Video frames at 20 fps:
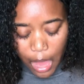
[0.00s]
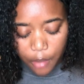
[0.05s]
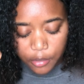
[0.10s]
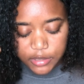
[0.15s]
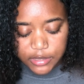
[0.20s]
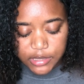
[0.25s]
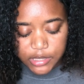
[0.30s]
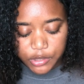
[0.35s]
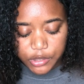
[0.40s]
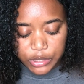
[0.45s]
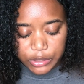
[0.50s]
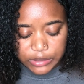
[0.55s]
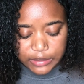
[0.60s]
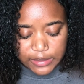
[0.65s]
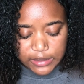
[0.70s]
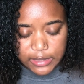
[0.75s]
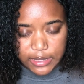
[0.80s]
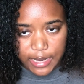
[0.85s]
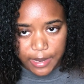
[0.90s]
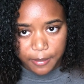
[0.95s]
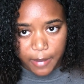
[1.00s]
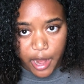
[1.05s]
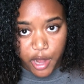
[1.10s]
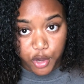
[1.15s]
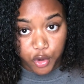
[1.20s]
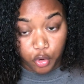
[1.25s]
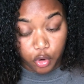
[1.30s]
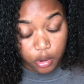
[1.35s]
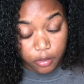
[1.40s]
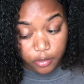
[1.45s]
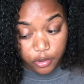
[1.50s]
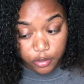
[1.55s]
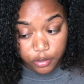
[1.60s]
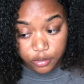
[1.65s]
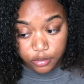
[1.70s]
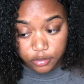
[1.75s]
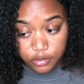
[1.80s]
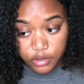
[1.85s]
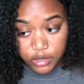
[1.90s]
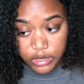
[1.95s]
would still use this like my
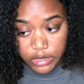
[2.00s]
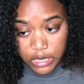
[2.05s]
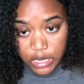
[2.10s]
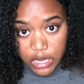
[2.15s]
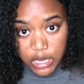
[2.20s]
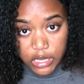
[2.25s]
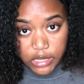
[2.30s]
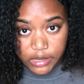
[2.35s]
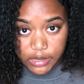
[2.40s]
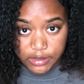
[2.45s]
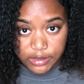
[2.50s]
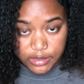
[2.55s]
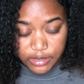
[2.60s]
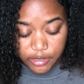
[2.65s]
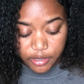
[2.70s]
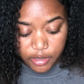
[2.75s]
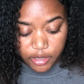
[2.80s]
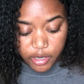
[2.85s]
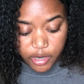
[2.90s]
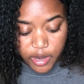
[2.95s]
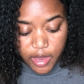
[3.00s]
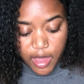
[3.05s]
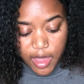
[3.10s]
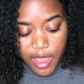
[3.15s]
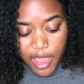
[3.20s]
normal concealer,